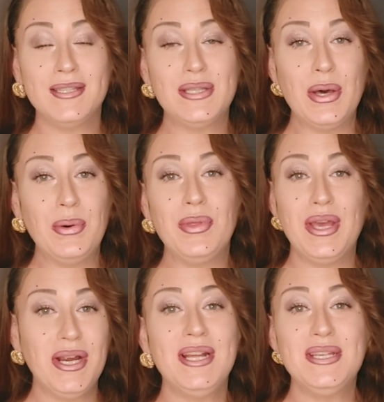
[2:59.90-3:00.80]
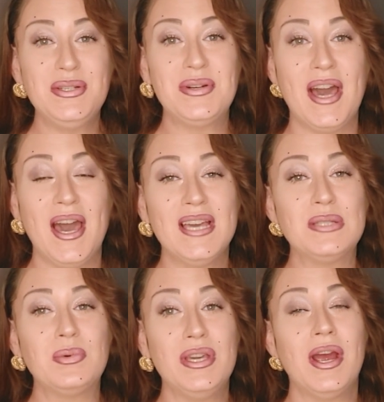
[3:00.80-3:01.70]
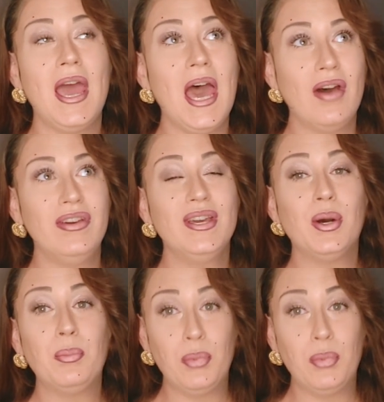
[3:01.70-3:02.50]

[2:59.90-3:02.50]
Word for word: So there it is, you guys. We are having a